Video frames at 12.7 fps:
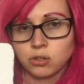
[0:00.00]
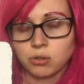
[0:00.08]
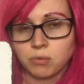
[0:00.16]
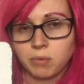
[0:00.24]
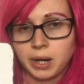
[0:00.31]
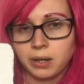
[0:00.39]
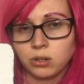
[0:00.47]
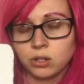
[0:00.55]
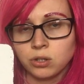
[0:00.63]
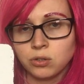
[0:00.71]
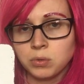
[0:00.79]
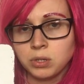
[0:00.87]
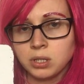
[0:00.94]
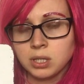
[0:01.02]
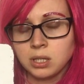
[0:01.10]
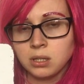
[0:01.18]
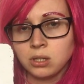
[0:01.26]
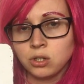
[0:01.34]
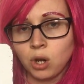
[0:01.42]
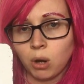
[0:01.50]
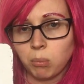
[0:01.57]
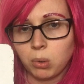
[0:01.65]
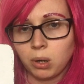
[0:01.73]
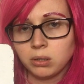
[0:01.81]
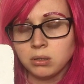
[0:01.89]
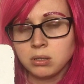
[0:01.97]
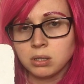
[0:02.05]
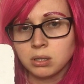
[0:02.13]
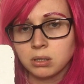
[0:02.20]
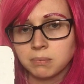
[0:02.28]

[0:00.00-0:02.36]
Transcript: So write those ones in the top ones,